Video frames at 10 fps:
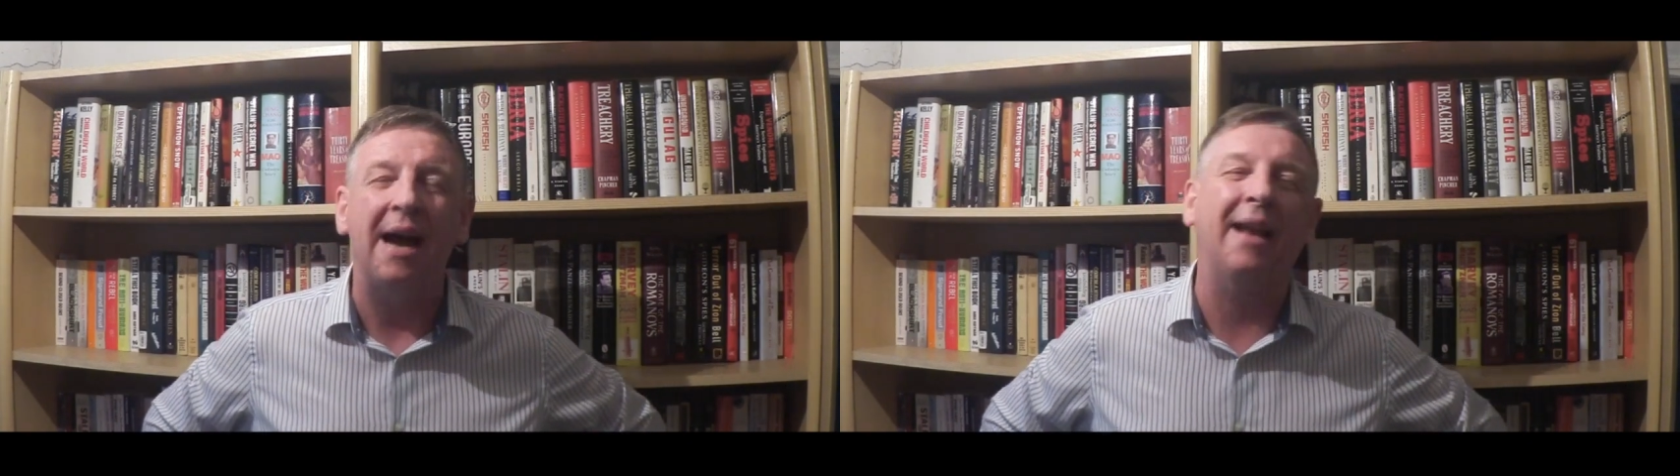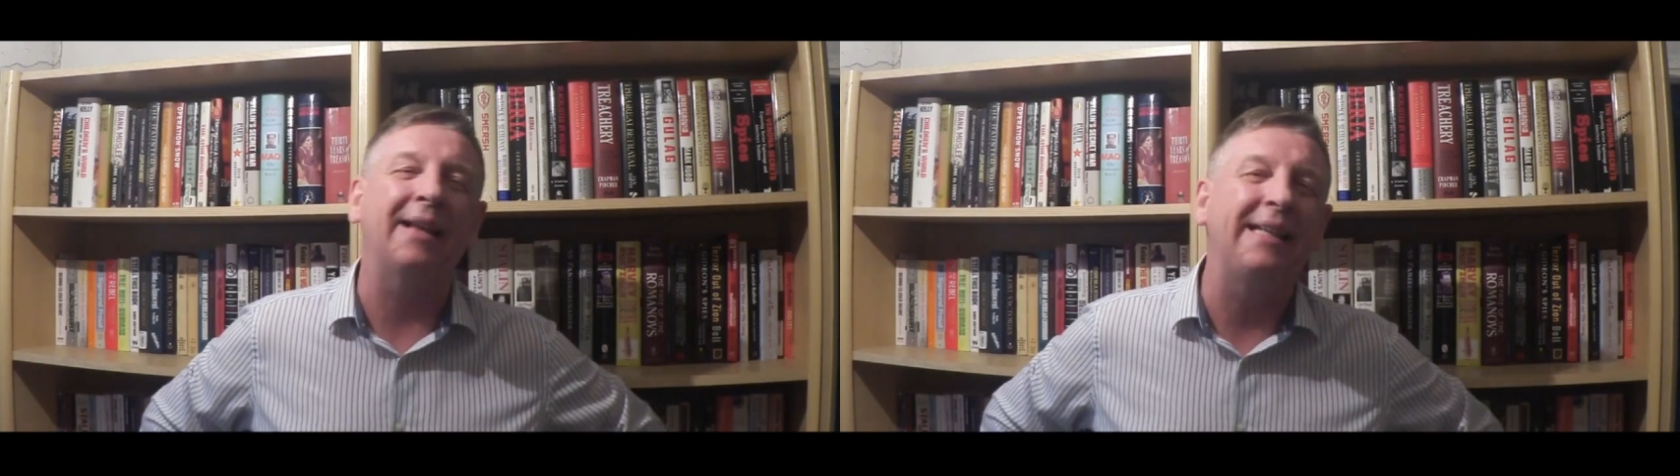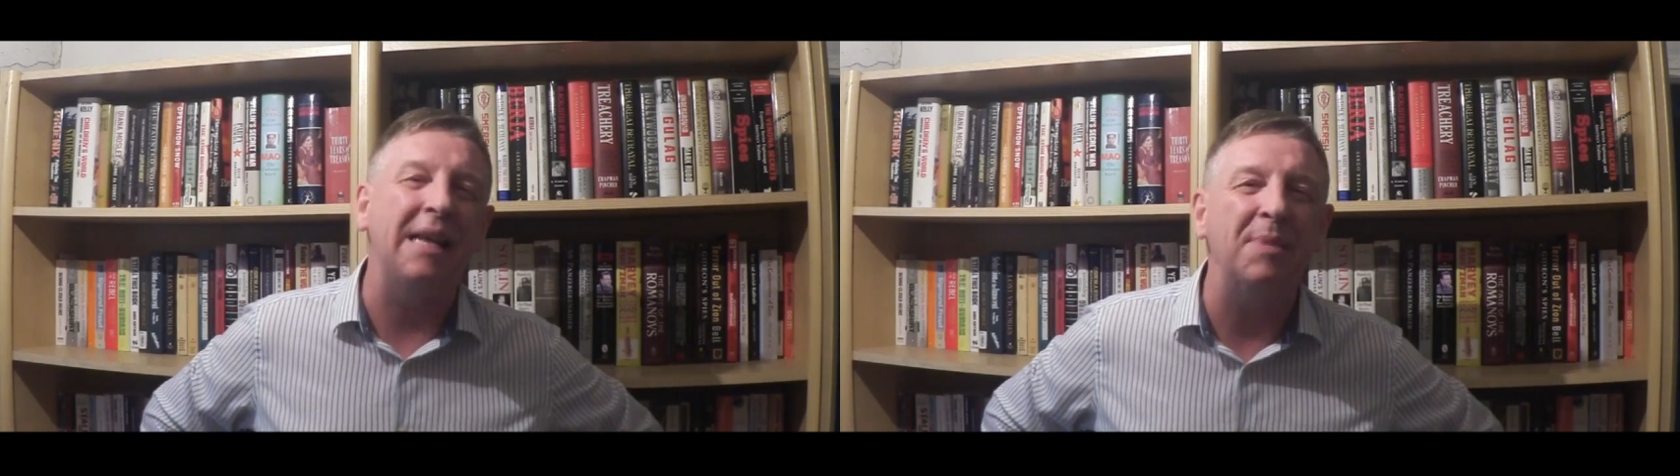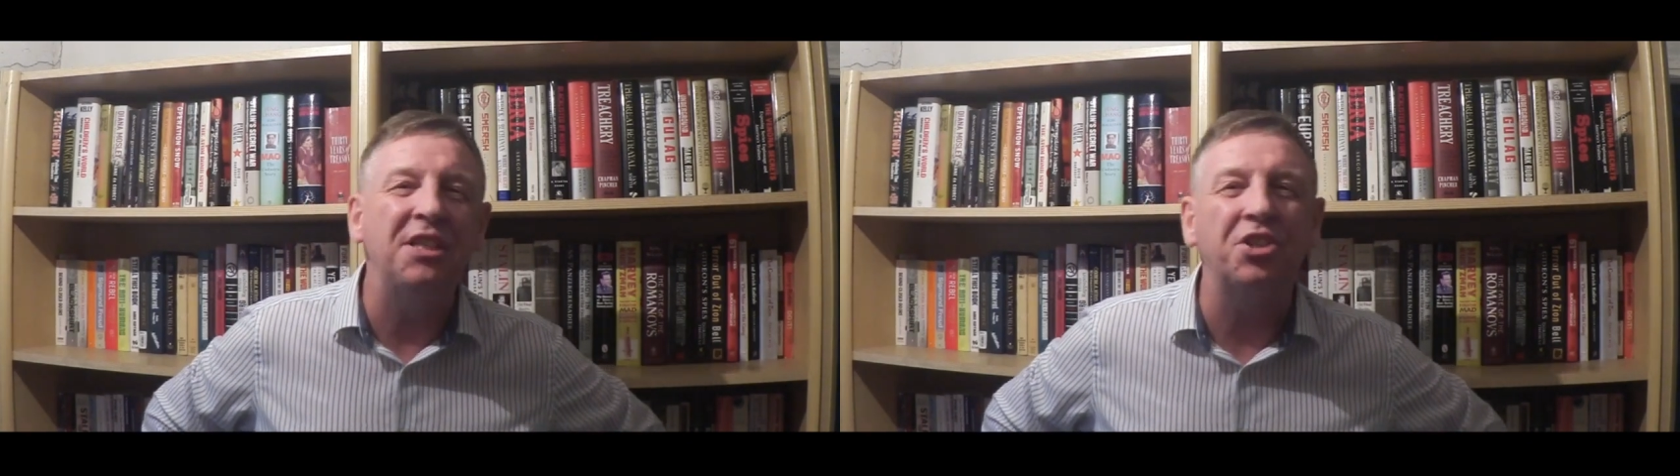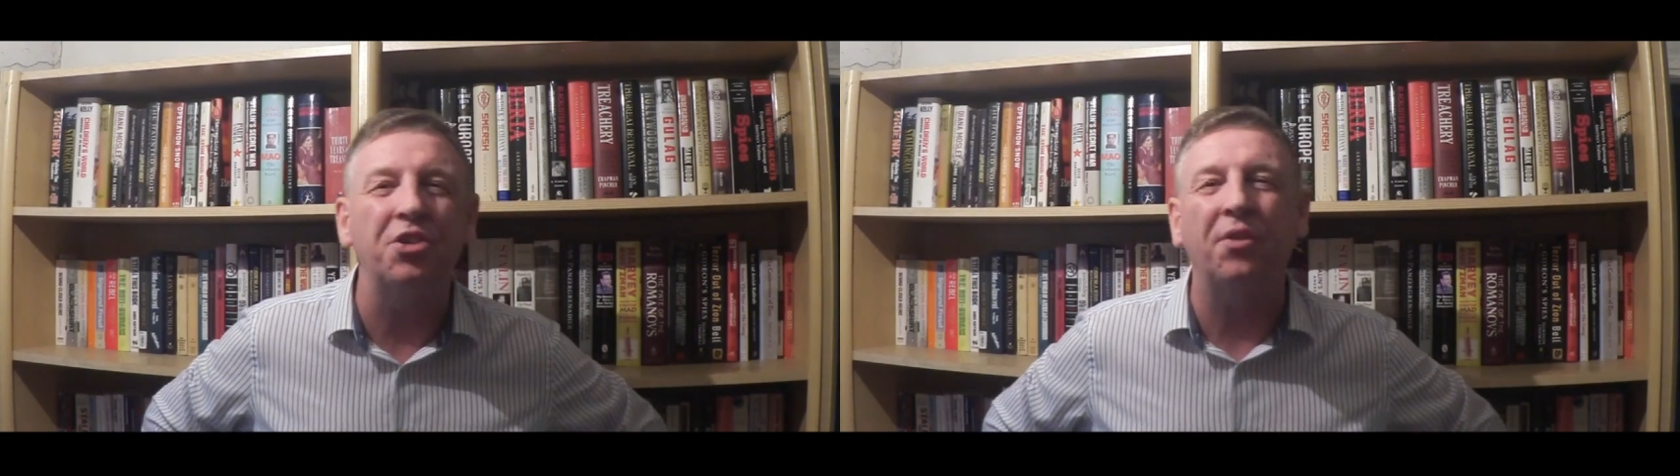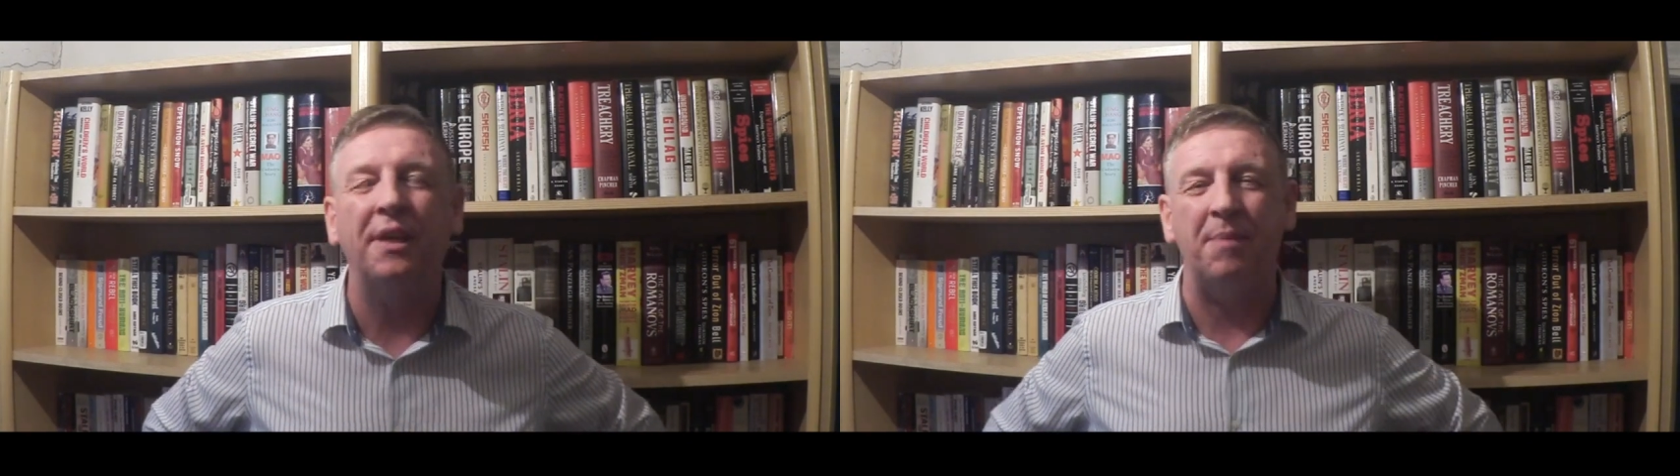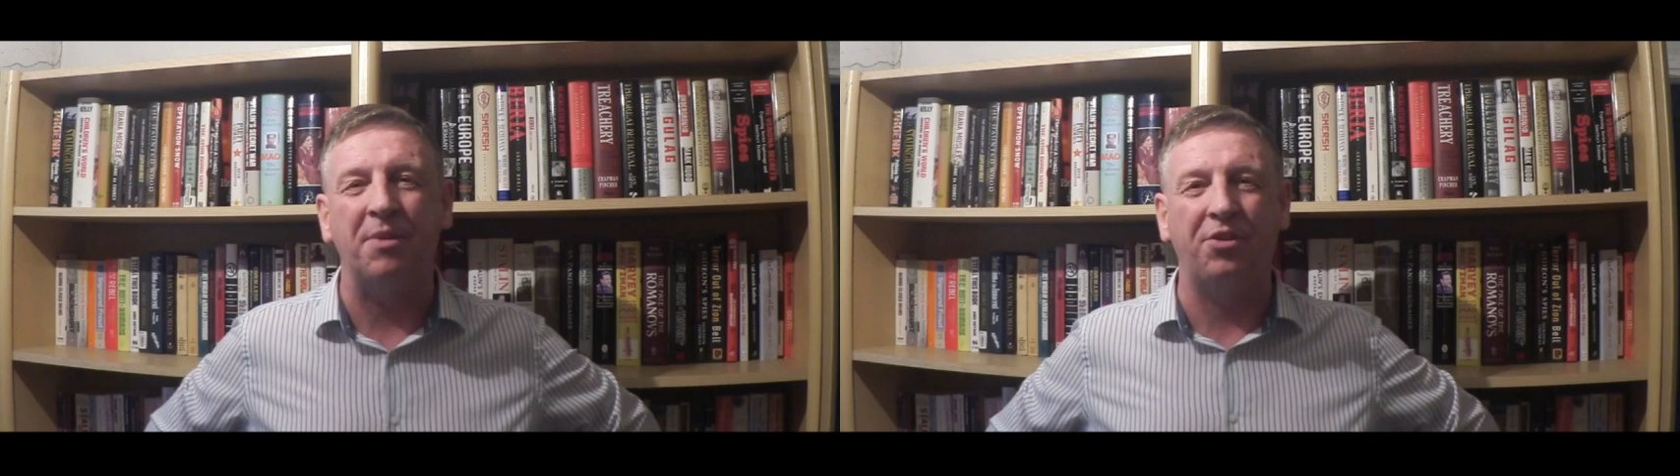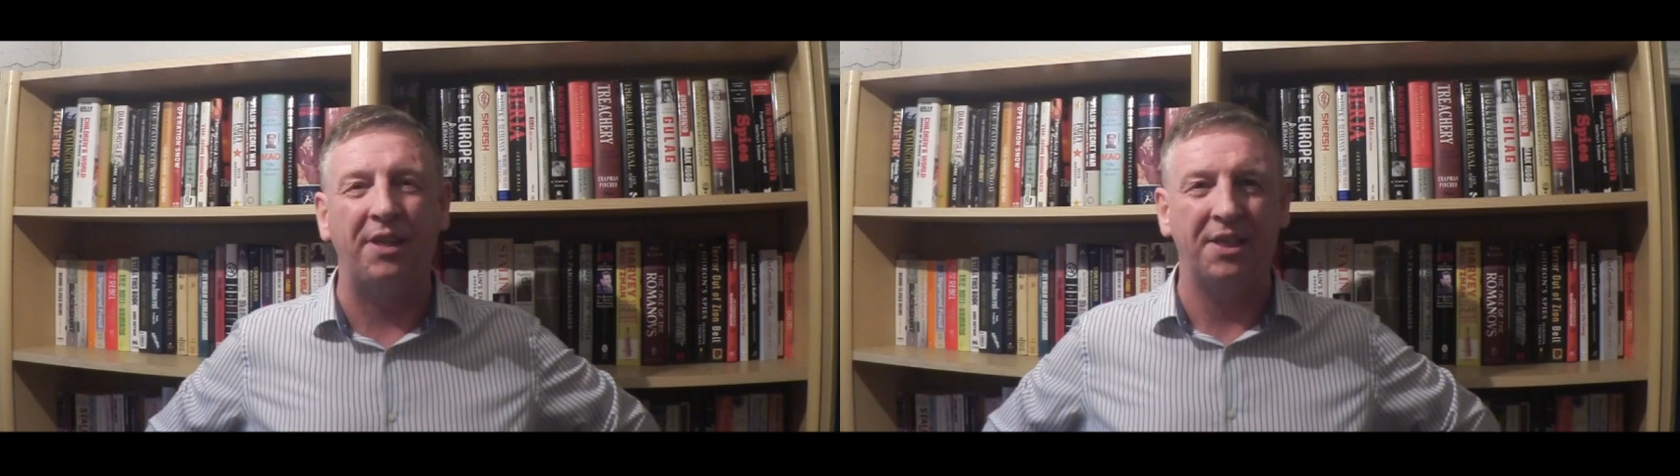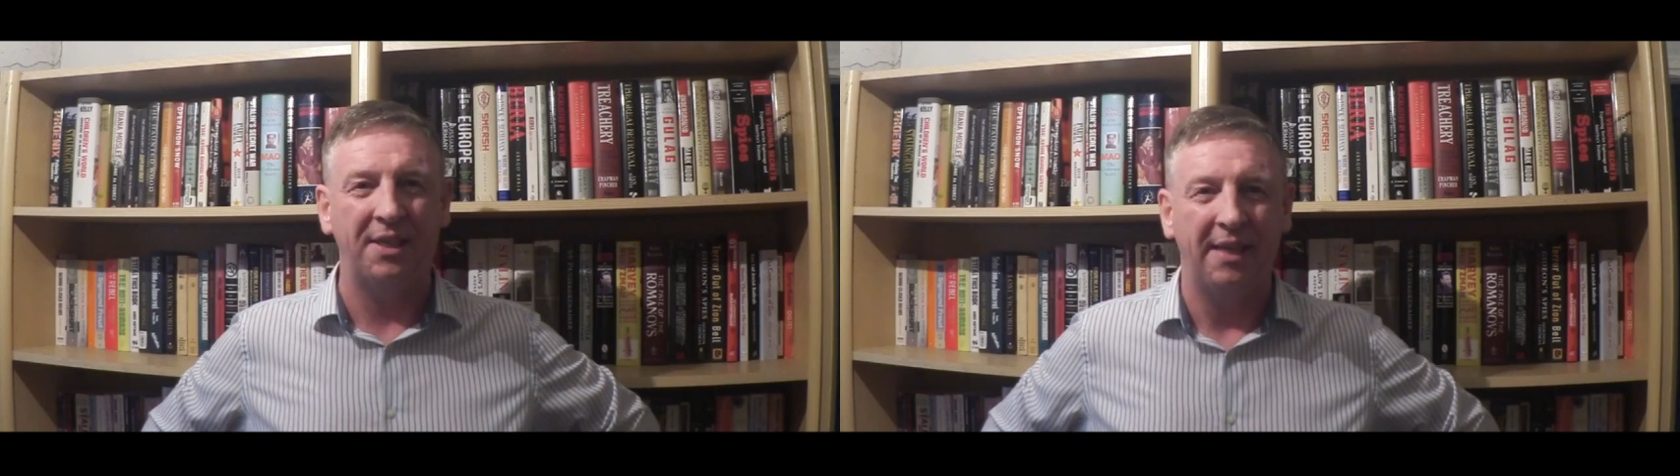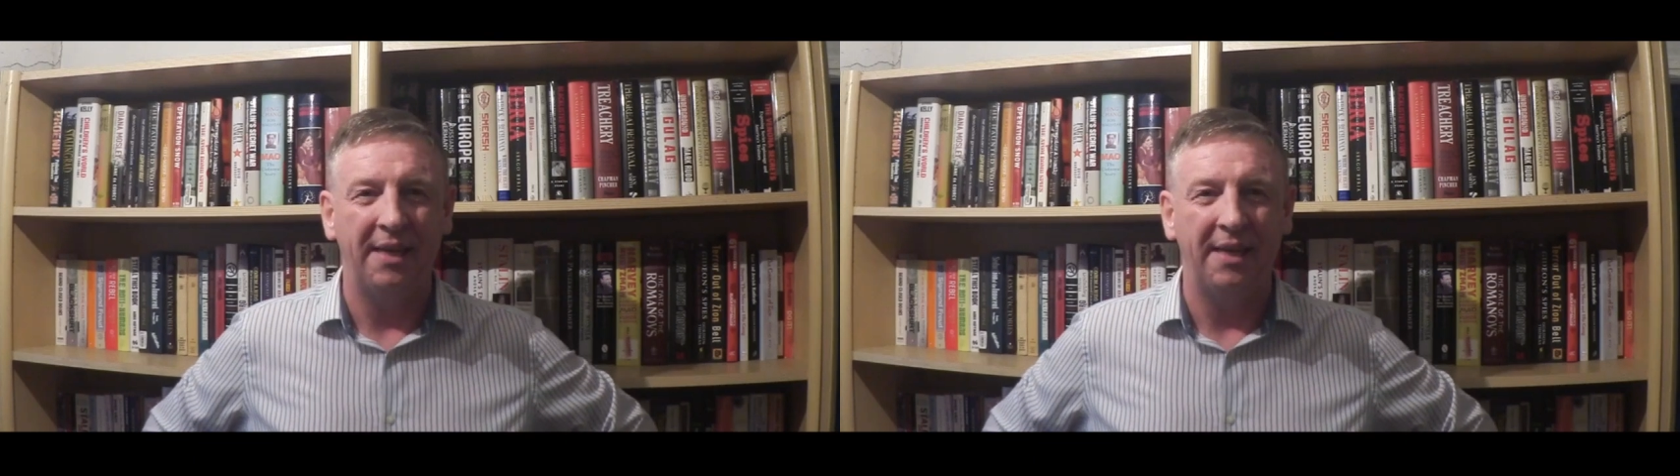Alan Gibbons, another hypocrite,